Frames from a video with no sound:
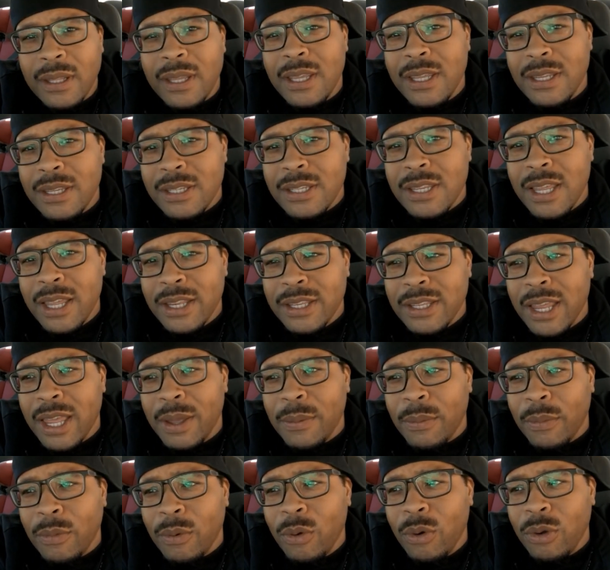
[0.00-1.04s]
He said take
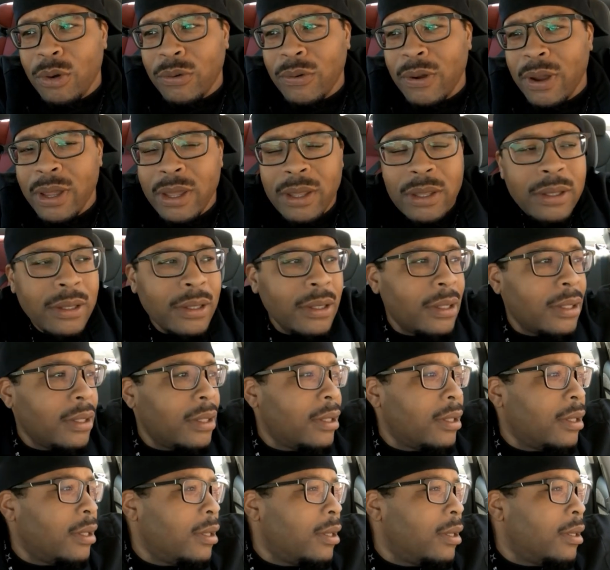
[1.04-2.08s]
a four. You got the four for
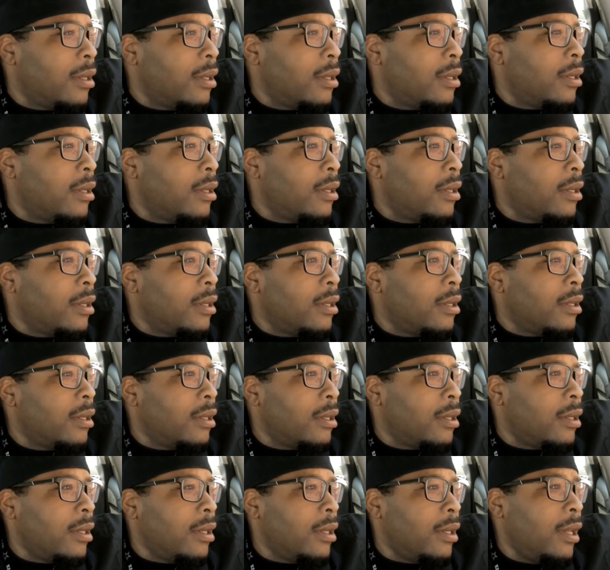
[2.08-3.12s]
four junior bacon.
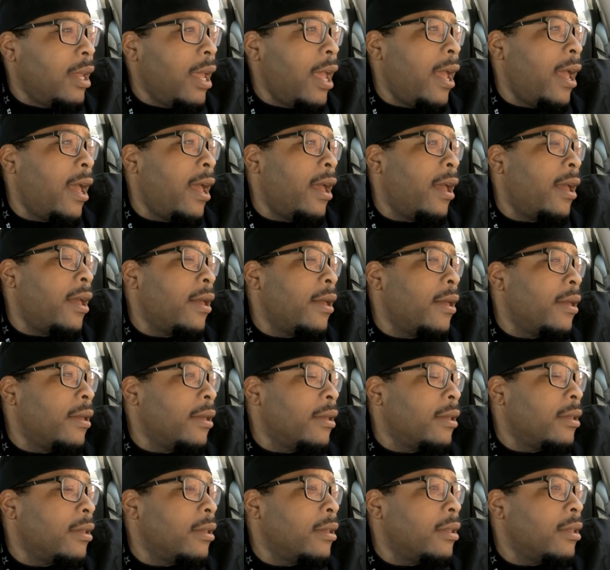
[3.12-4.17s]
Yeah.
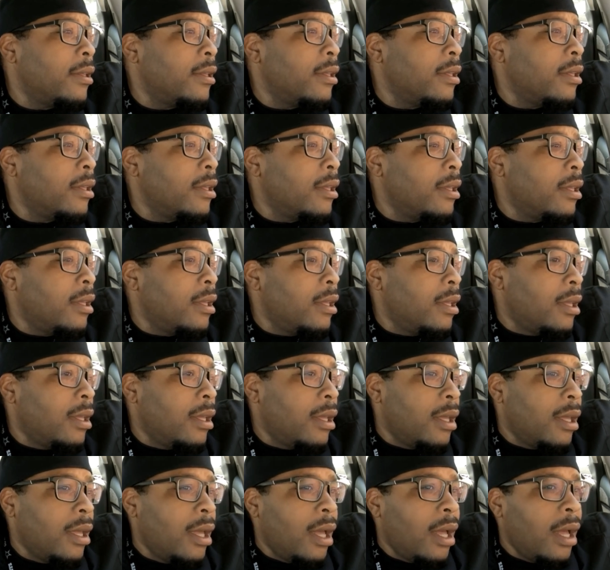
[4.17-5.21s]
What kind of drink with that today?
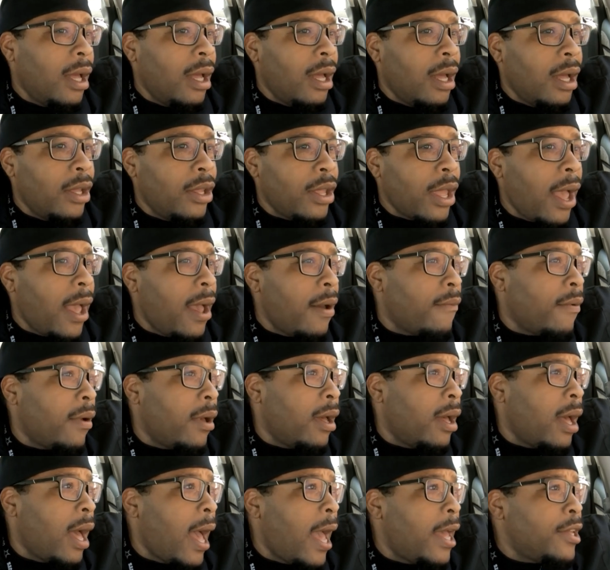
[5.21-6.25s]
Uh, y'all have a
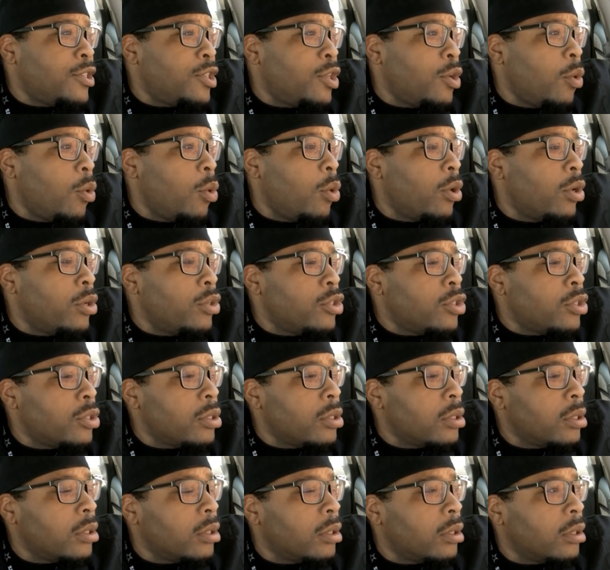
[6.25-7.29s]
uh, high sweet orange.
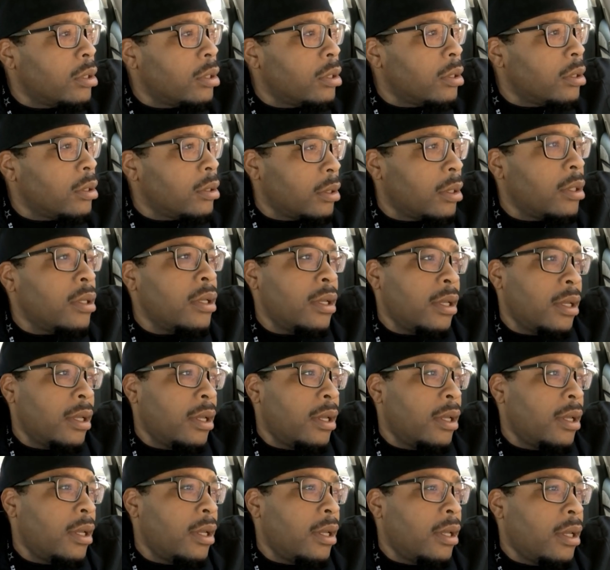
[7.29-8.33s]
Uh, yes, sir. One
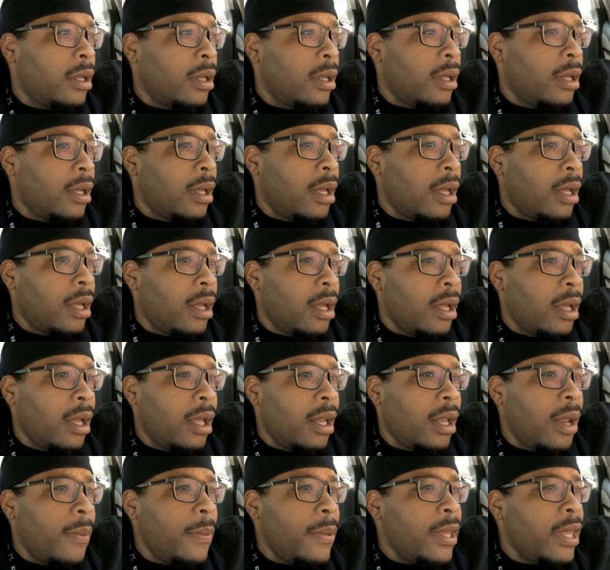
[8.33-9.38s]
medium large.
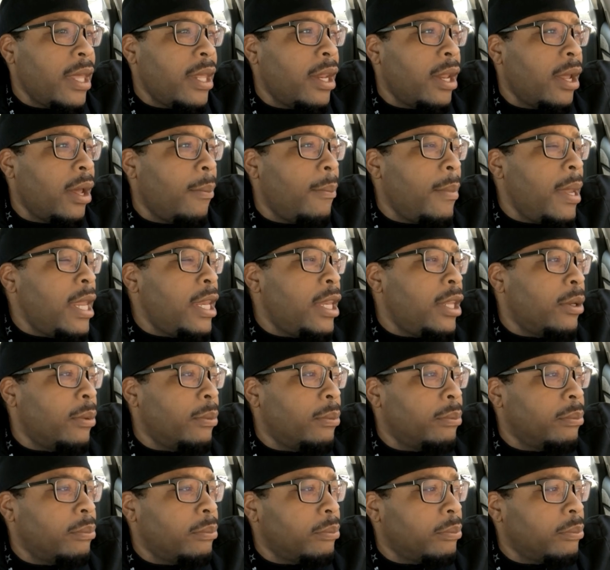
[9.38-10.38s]
Uh, let me get a medium.